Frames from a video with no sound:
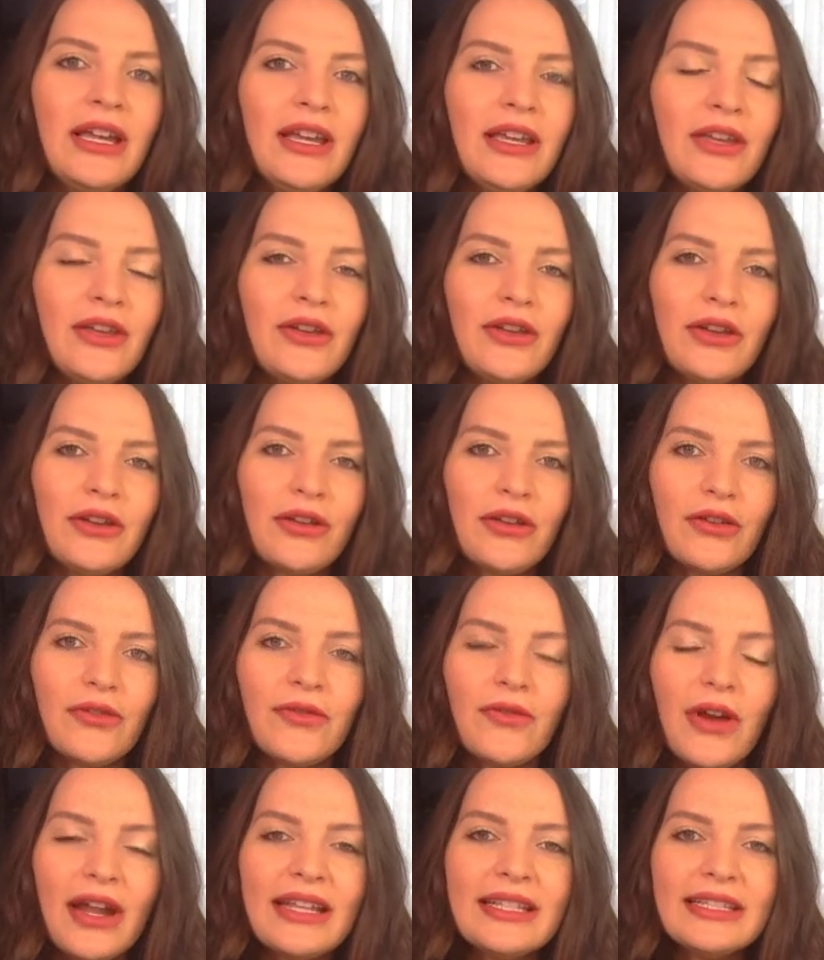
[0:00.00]
know your
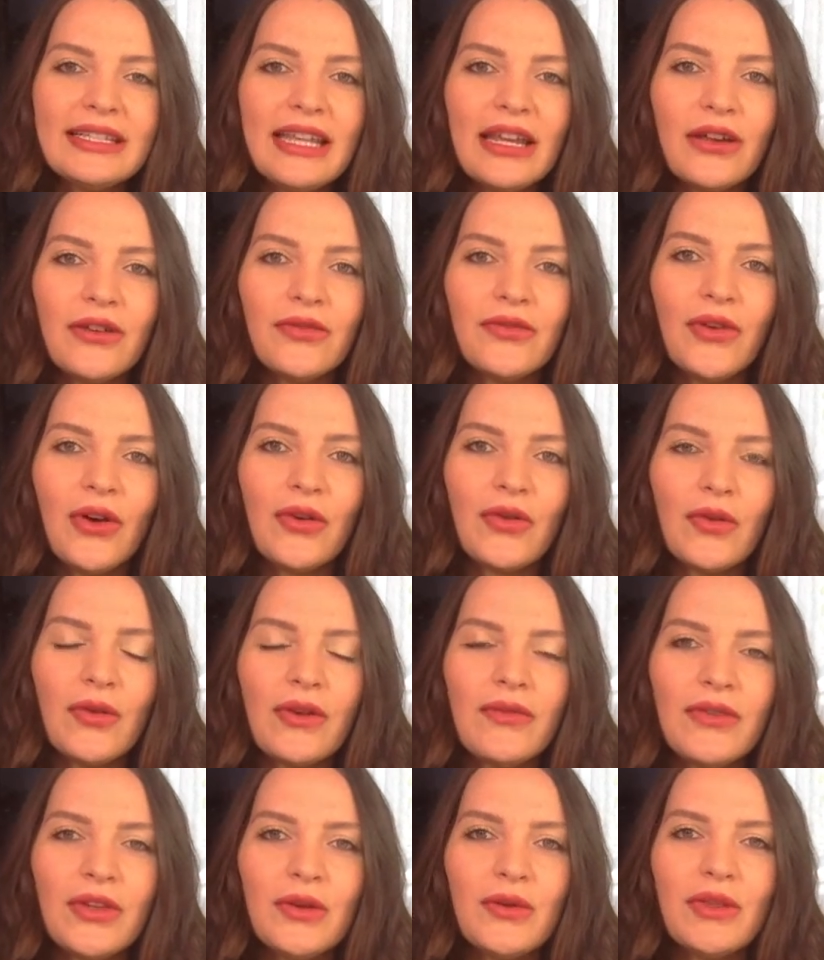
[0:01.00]
friends take a photo of
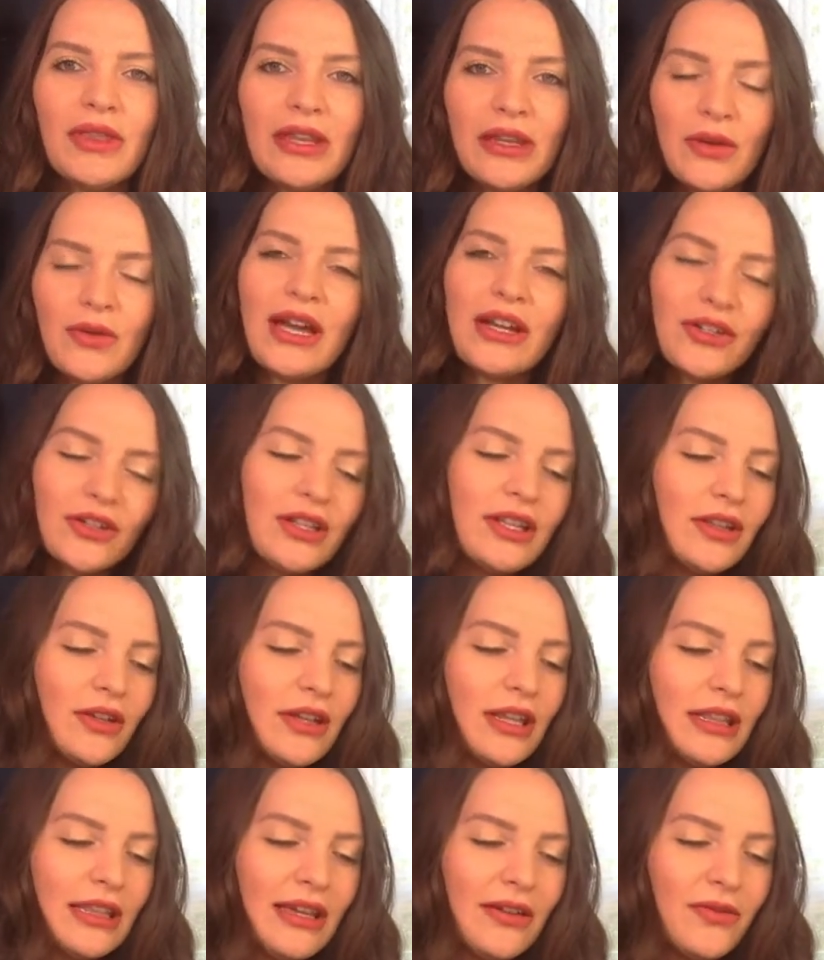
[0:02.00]
you, and then you actually look
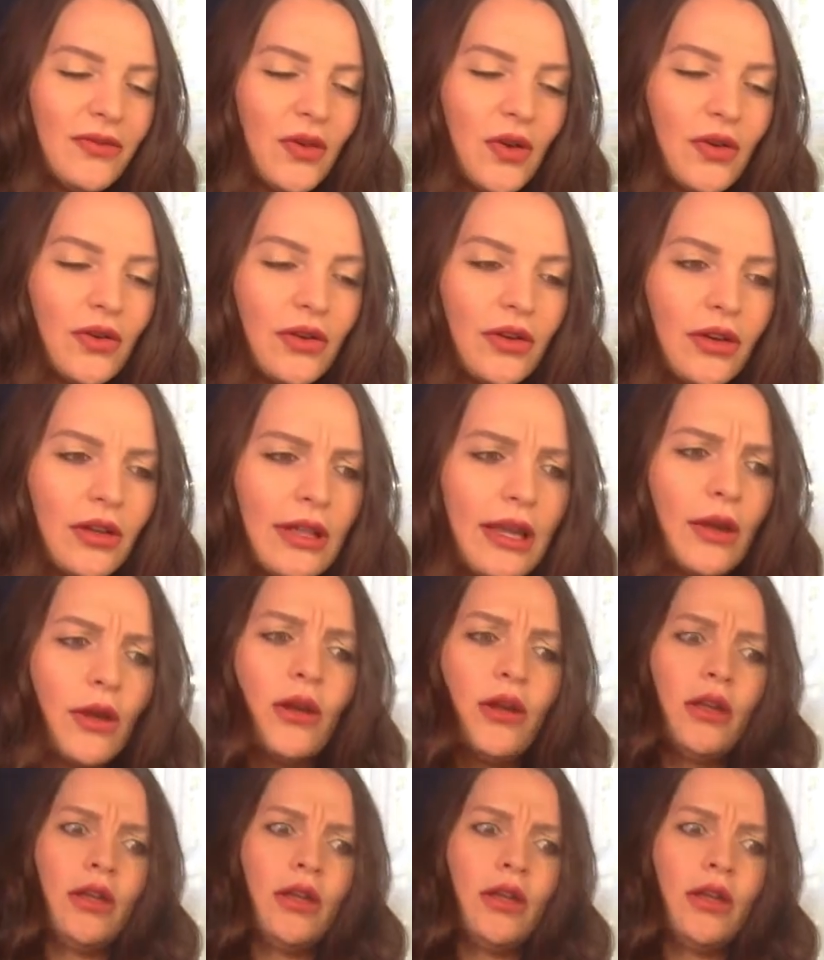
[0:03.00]
at that photo and you're like,